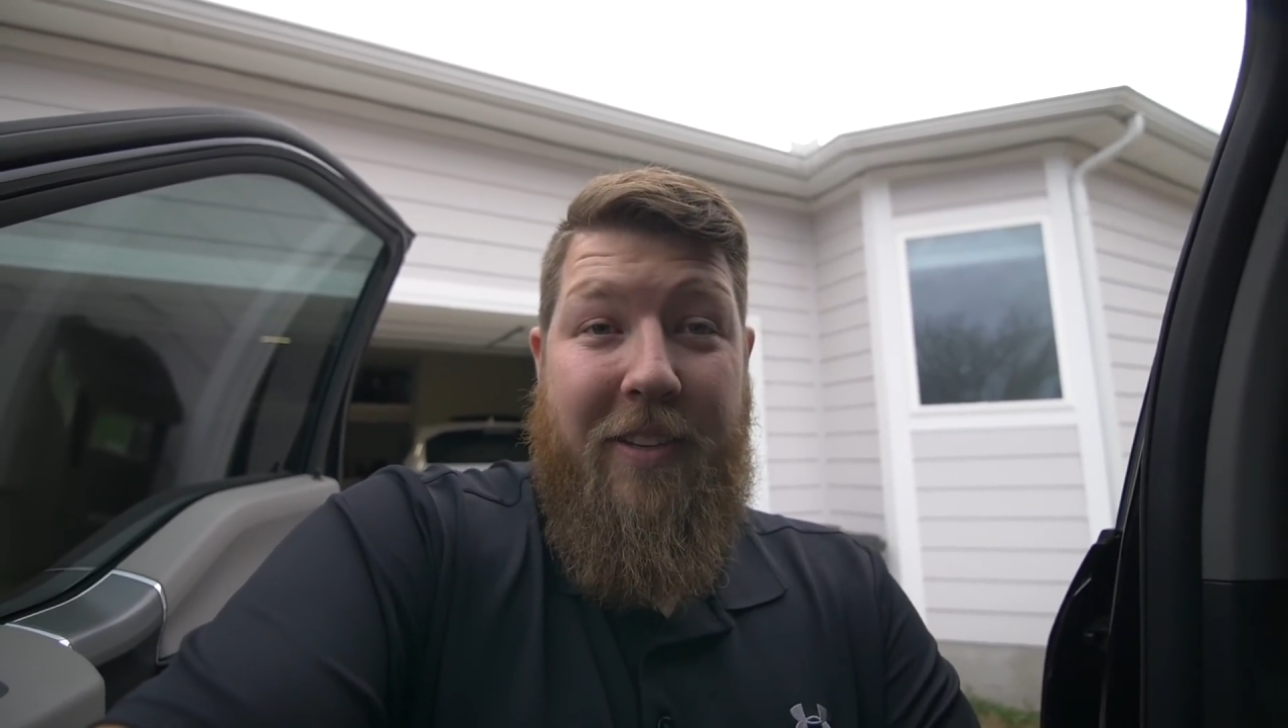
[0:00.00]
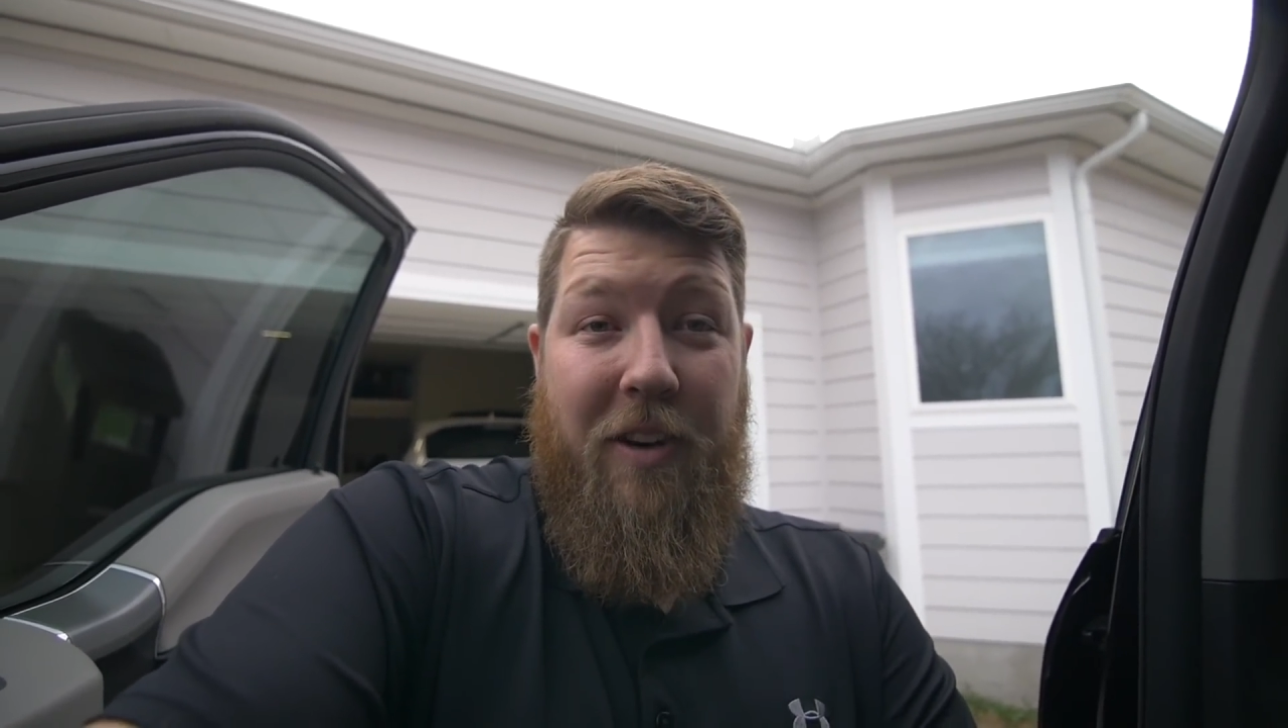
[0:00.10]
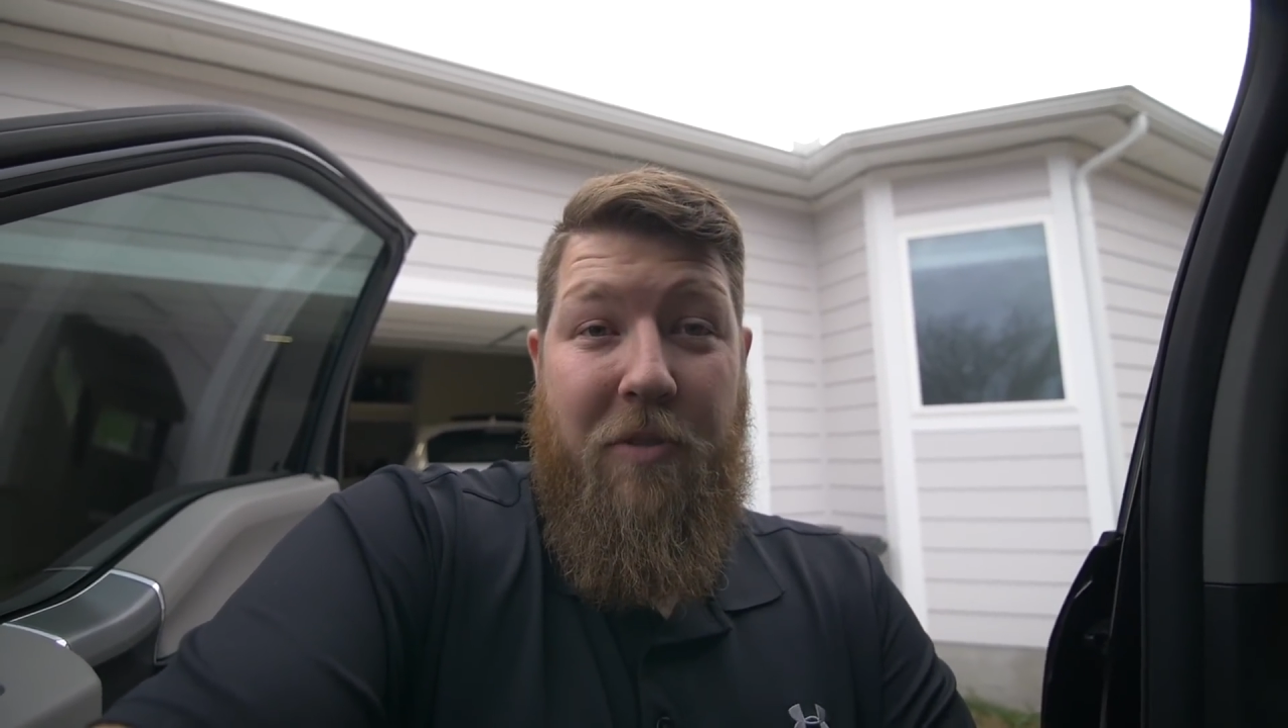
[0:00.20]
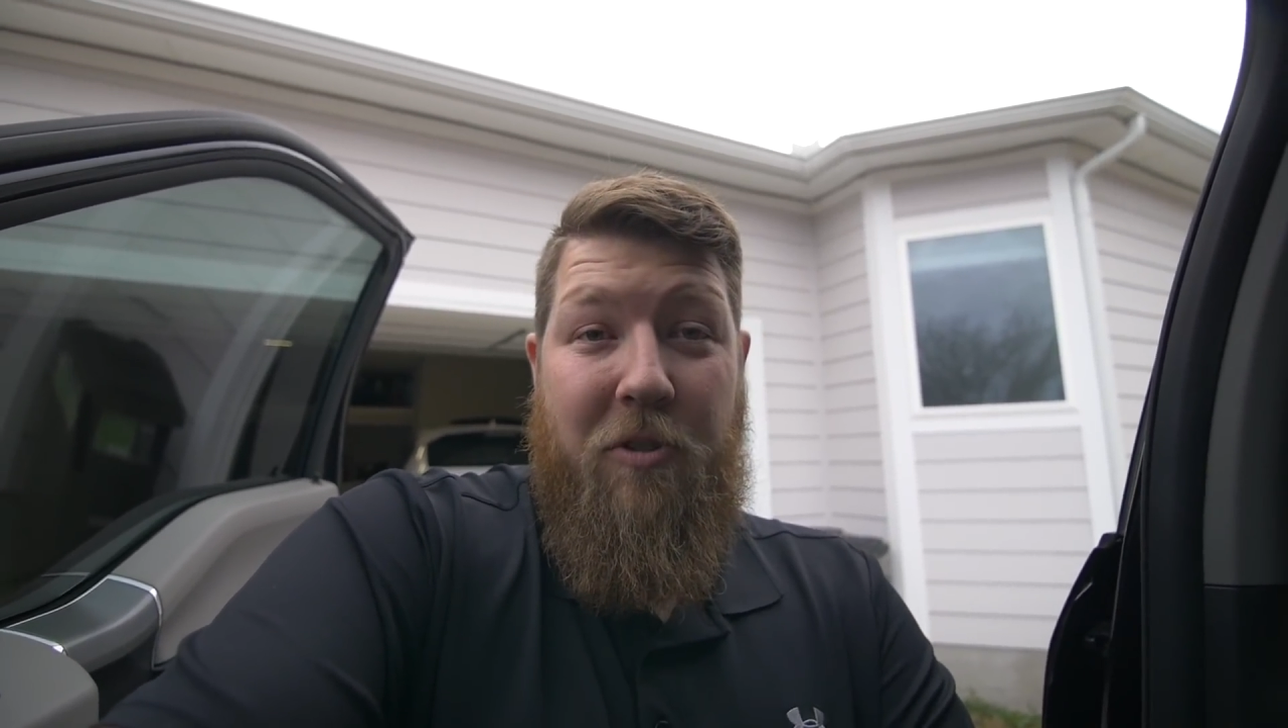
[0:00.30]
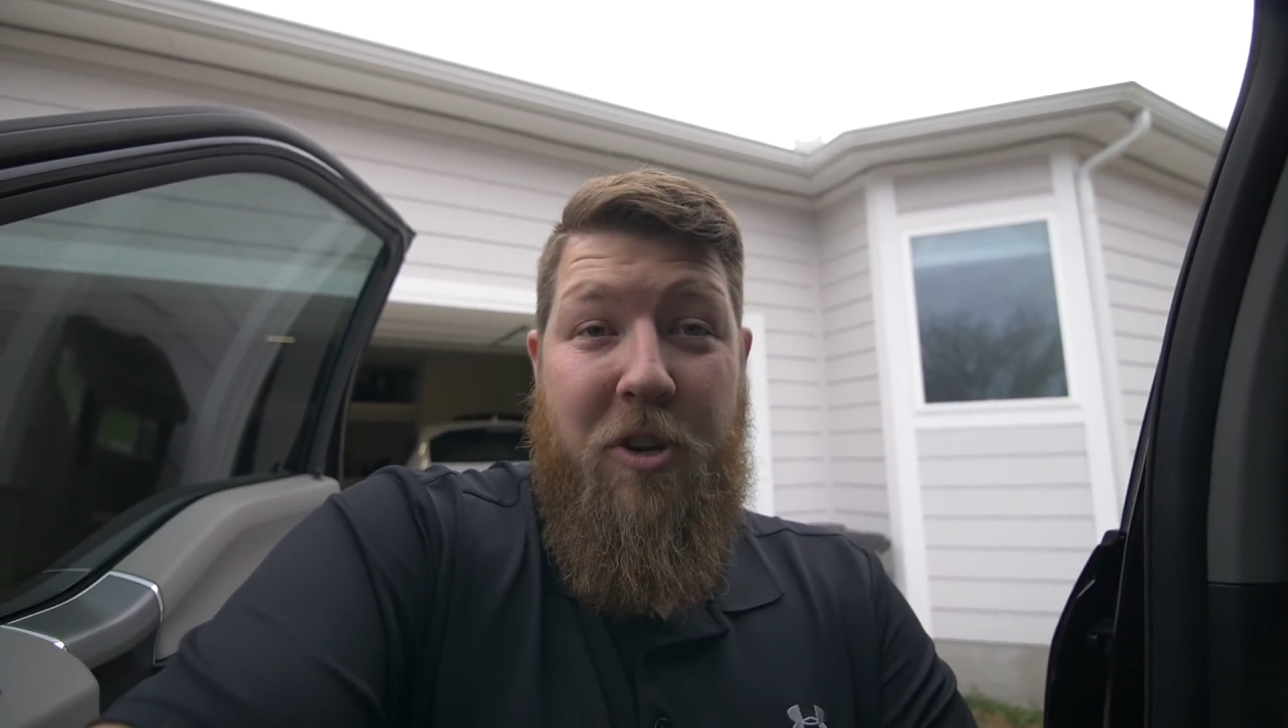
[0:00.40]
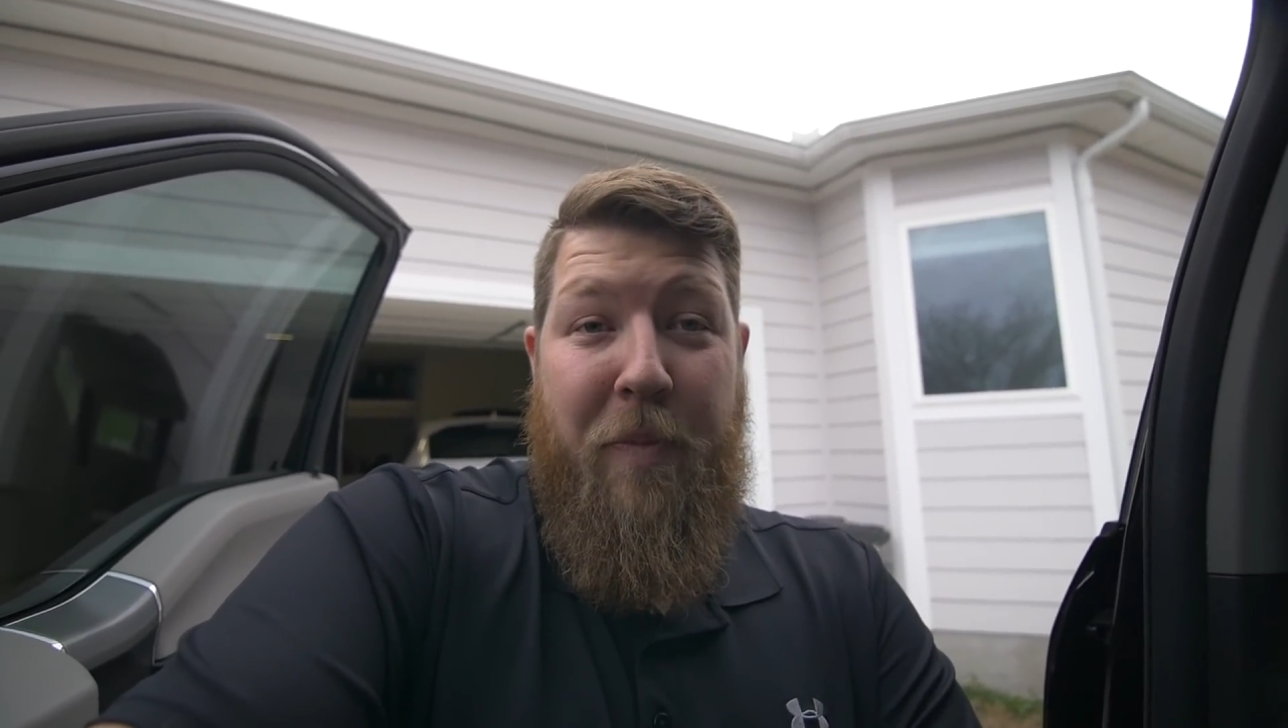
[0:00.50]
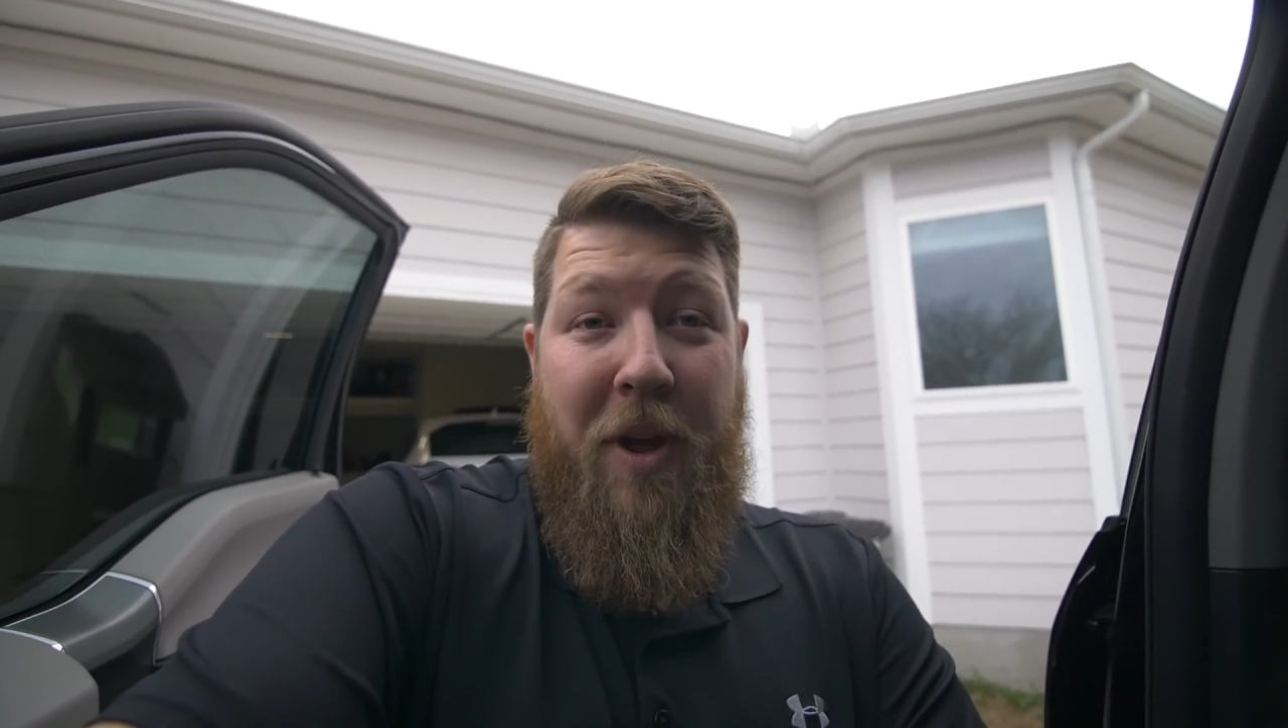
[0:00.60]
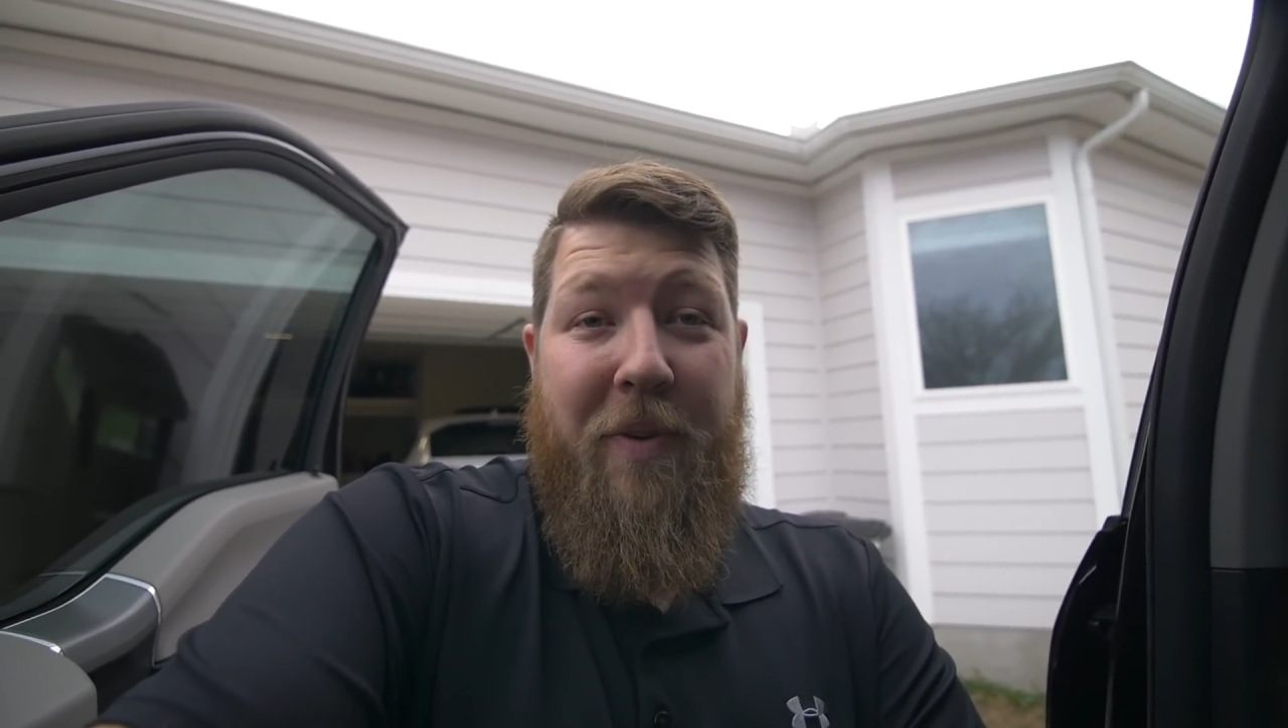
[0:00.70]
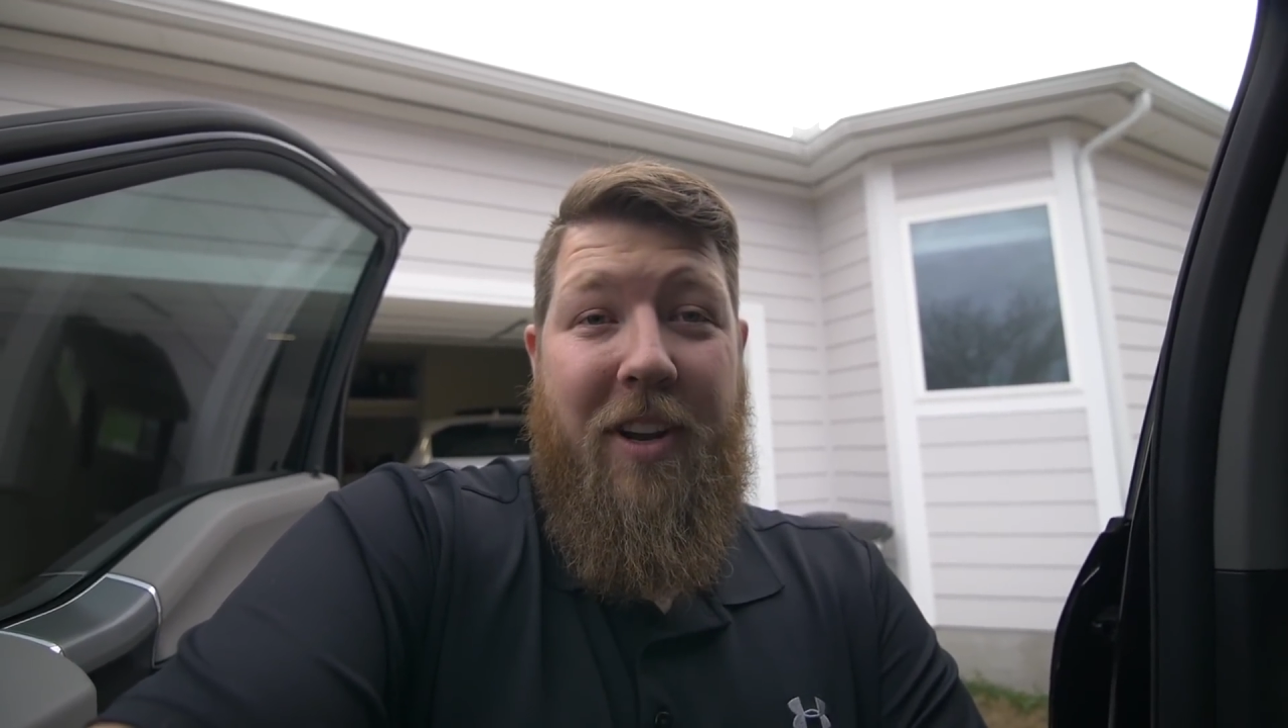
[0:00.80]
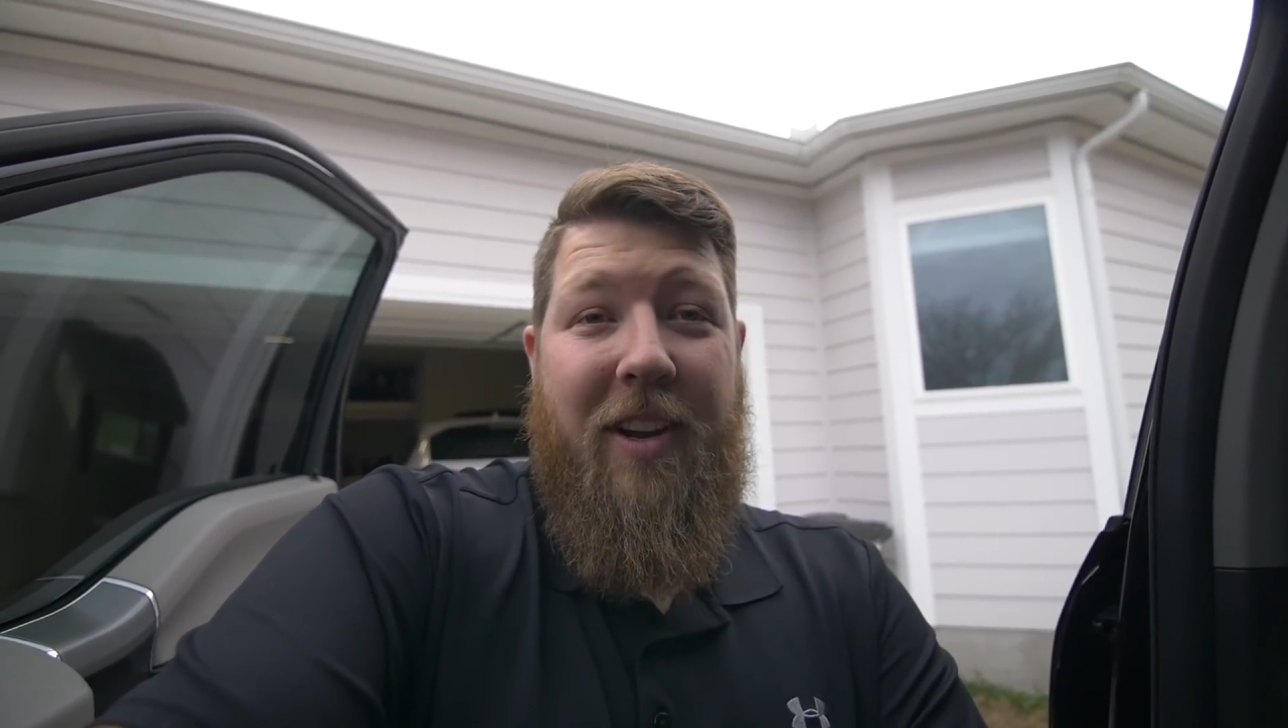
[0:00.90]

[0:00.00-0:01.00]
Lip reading: on a road trip I went on,